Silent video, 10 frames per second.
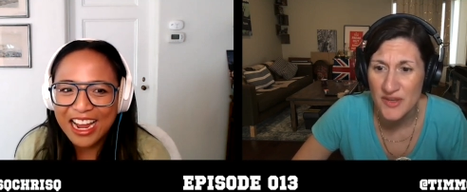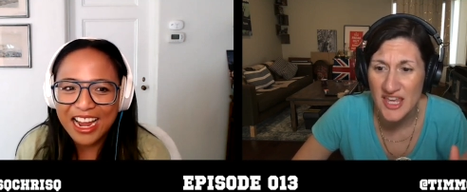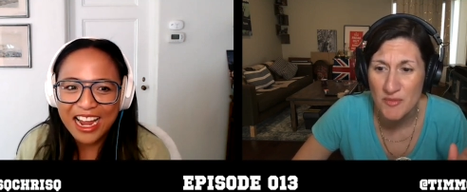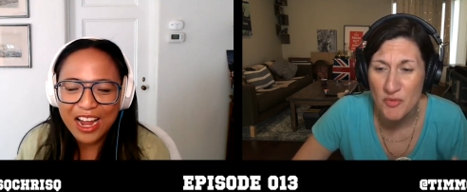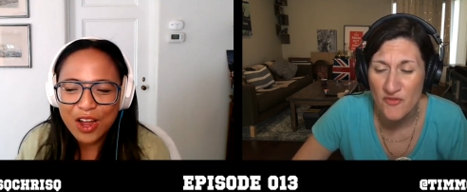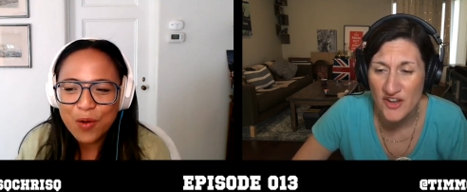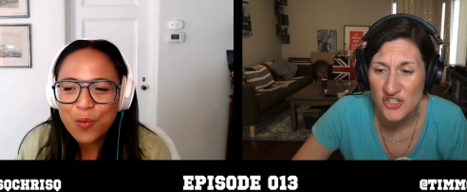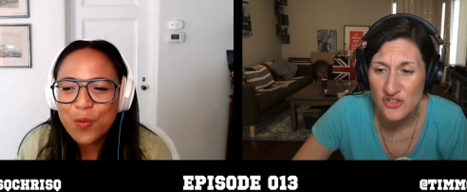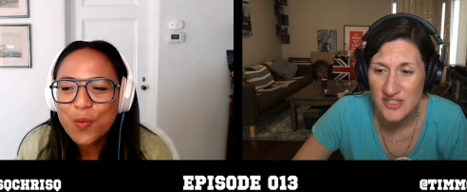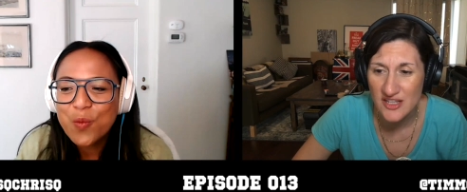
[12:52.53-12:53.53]
Speaker 1: became a
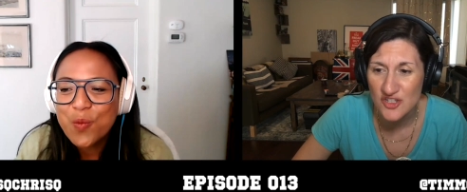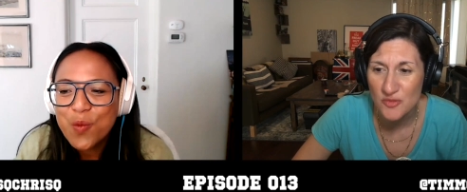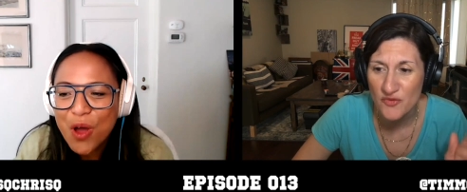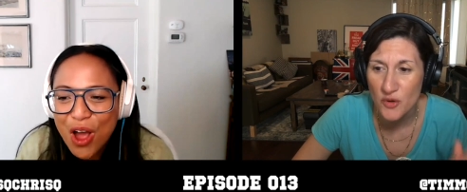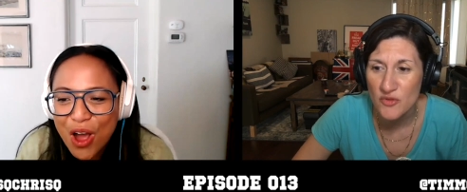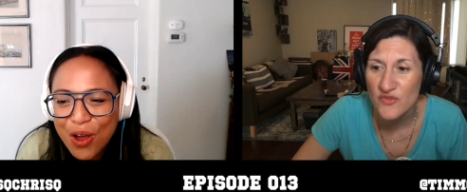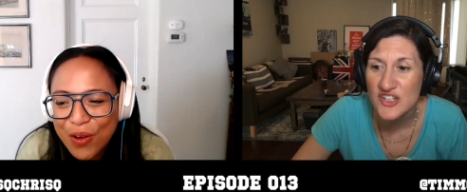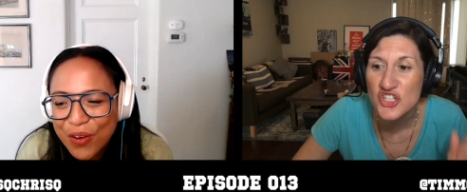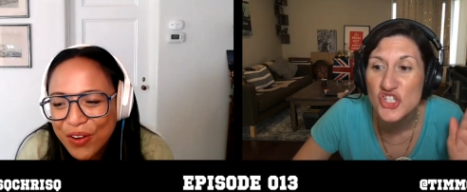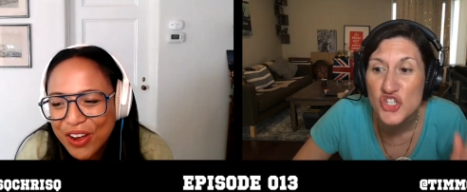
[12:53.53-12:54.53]
professional dancer Whoa. before
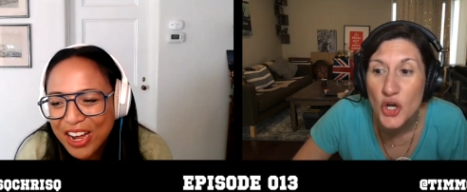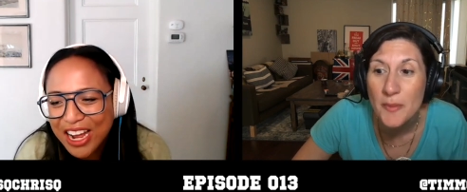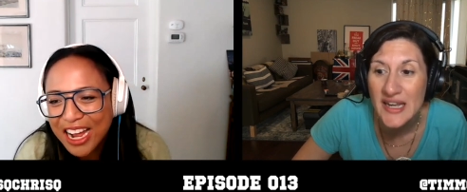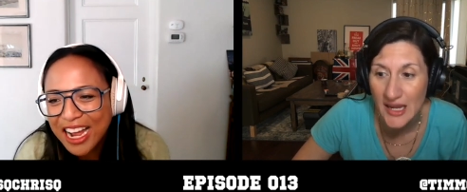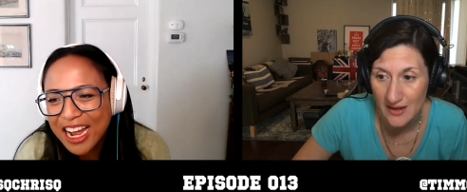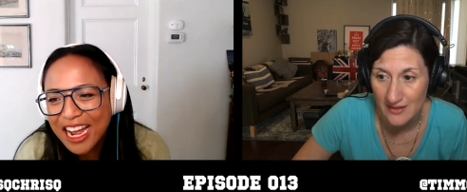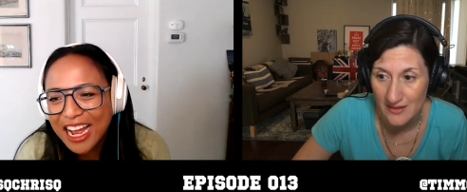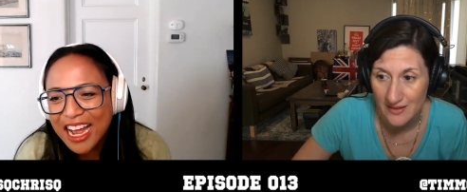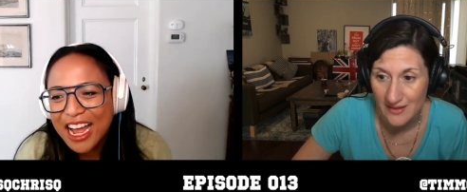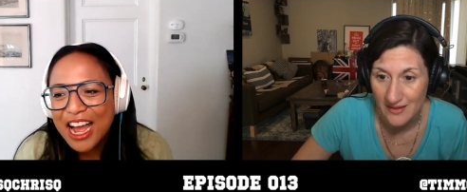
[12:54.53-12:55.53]
moving to Germany.
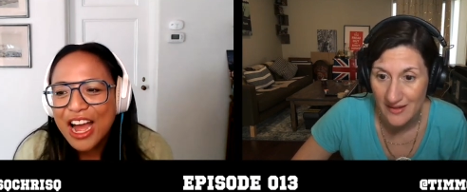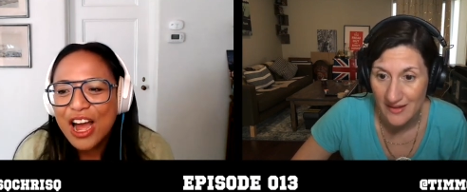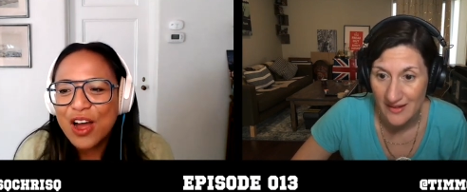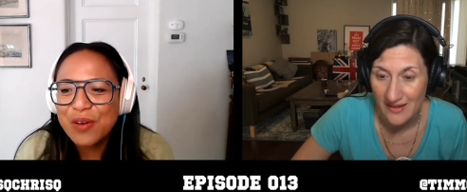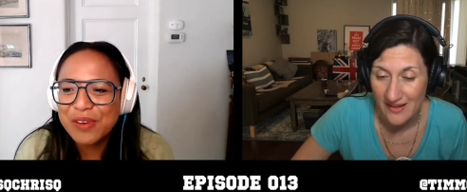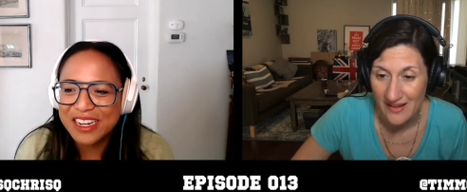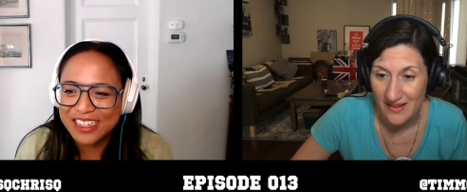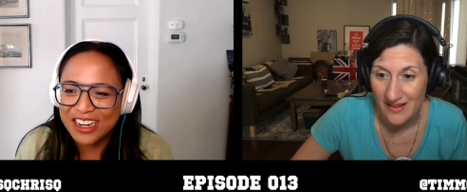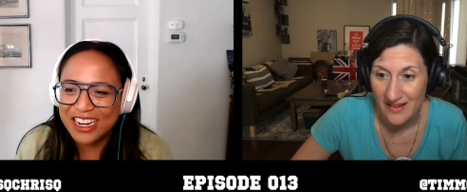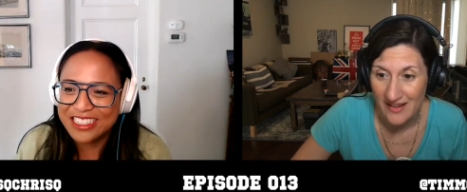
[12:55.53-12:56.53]
Speaker 2: Oh my
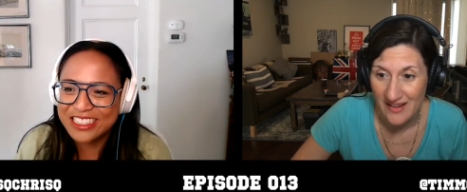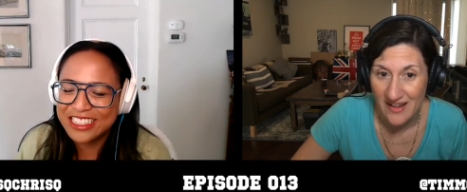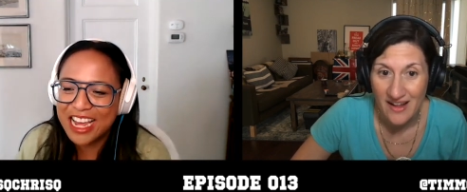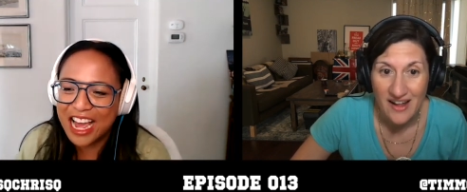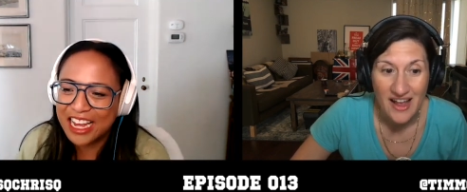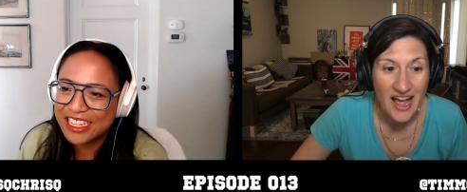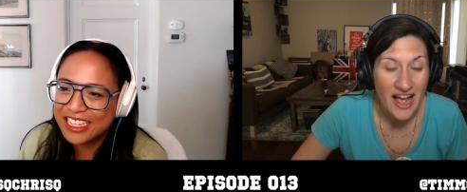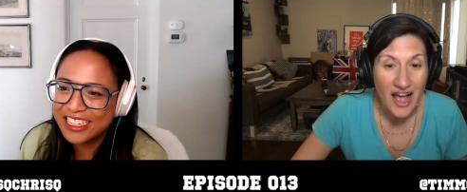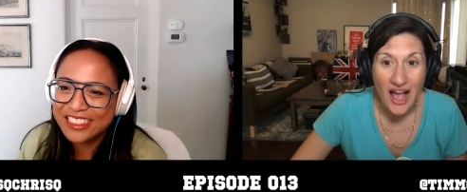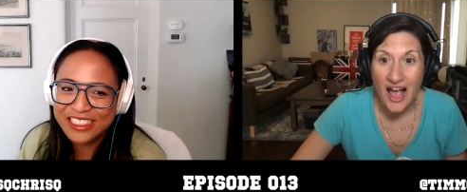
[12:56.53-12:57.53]
gosh. Yeah.
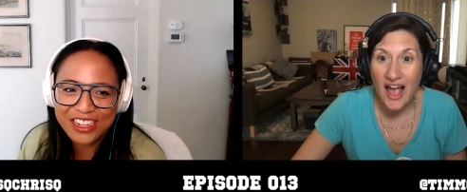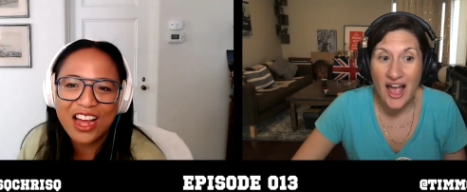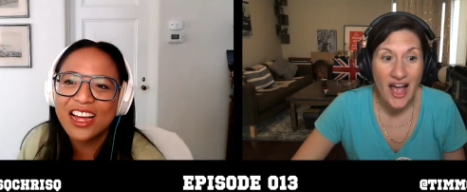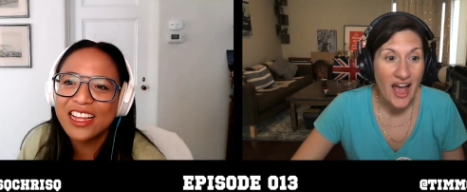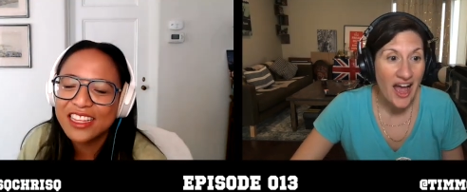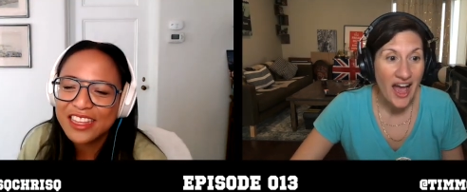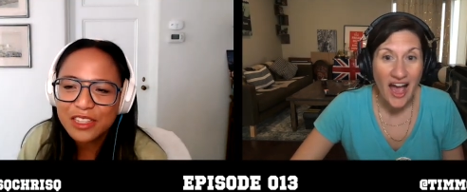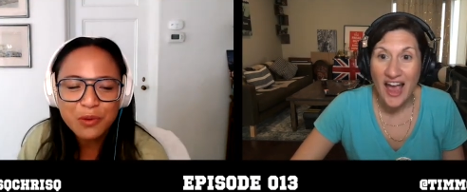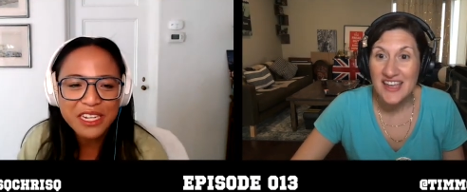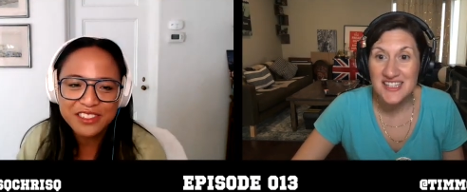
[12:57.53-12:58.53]
He. Uh,
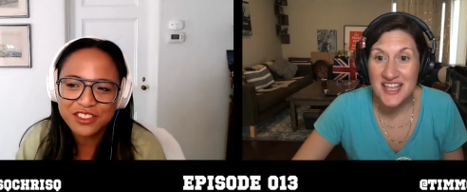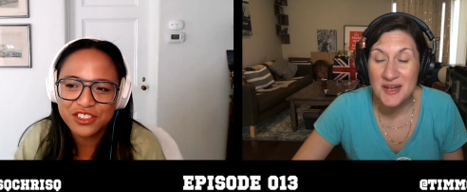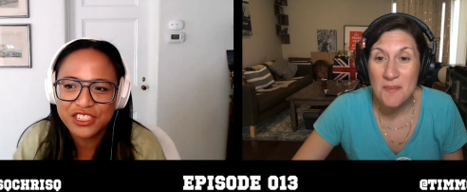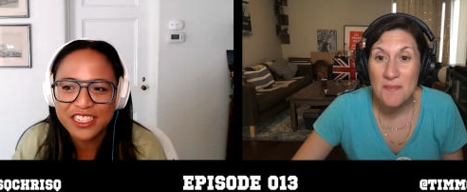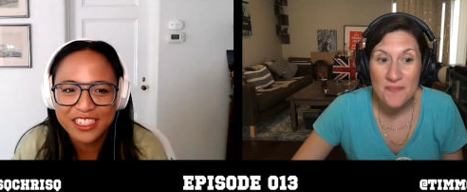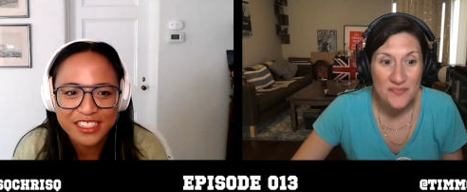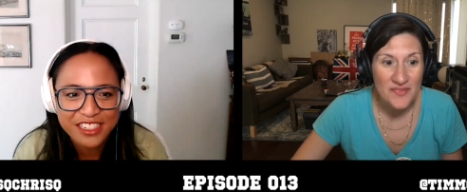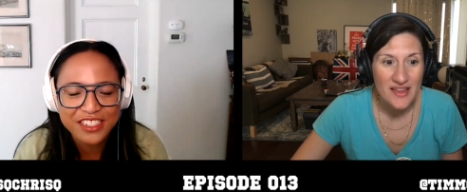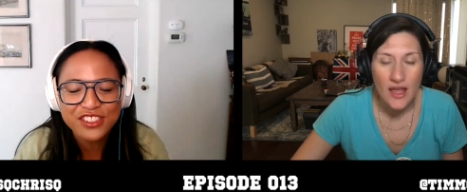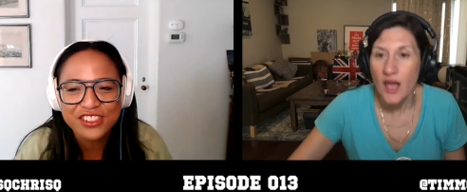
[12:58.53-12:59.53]
that's why Is he's such a, a, genius.
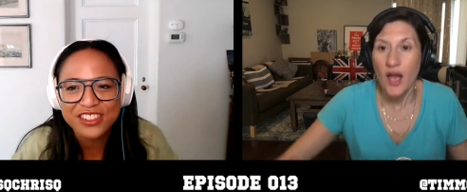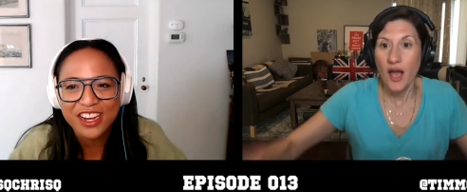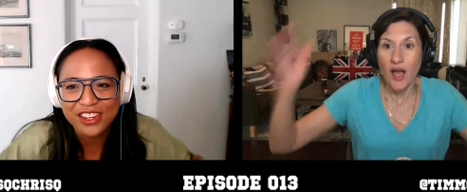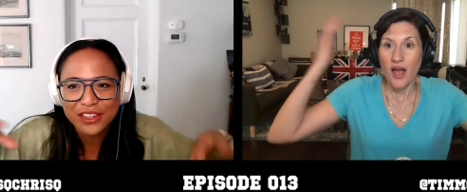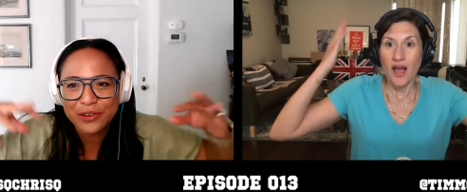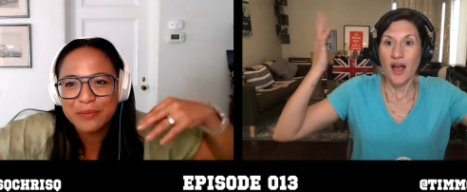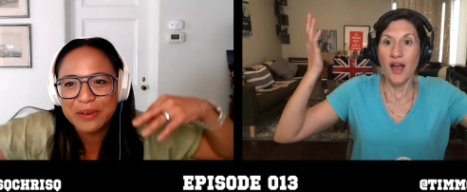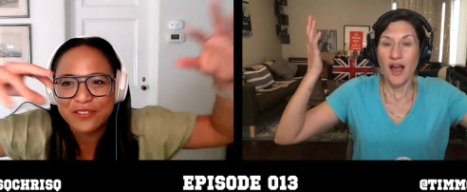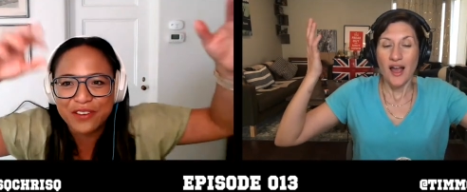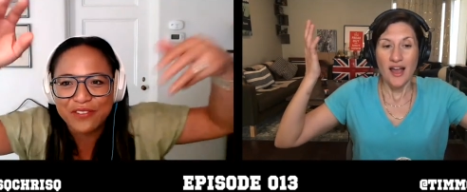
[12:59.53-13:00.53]
He's just got a little
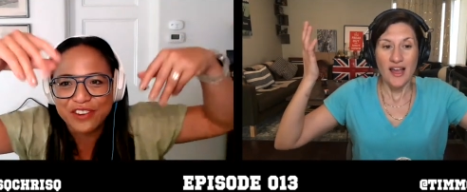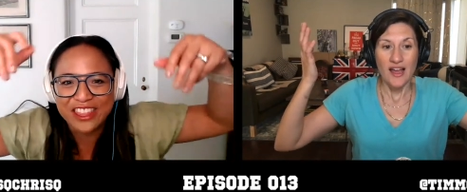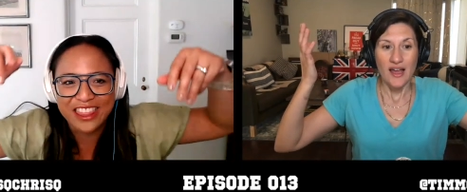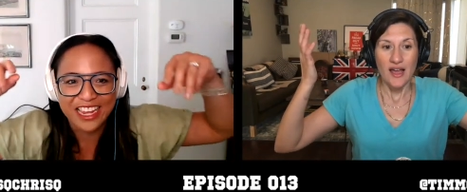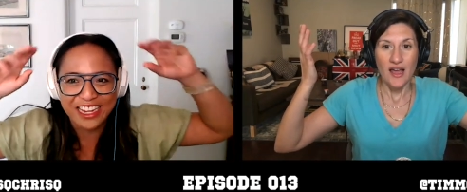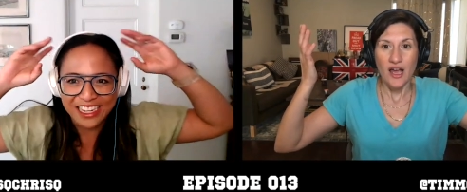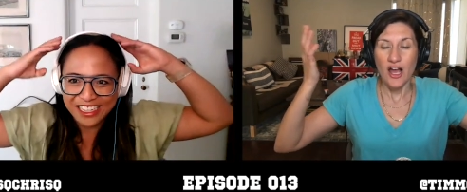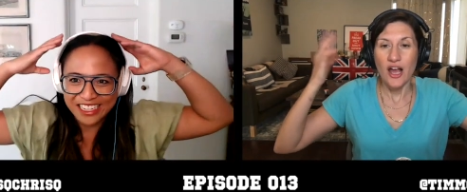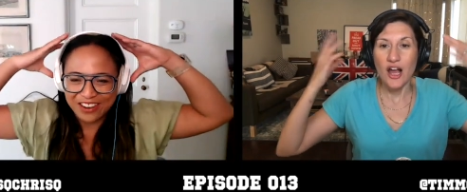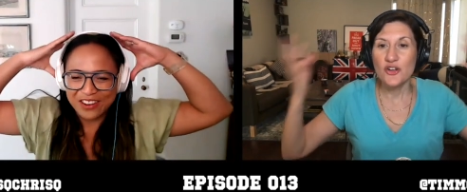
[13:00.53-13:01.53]
bit of everything.
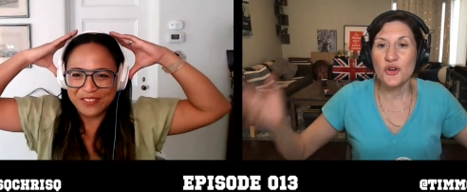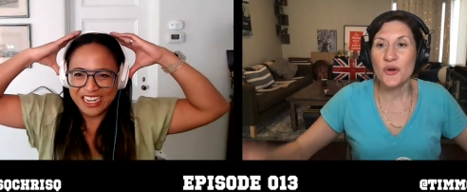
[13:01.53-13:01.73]
You know what I mean?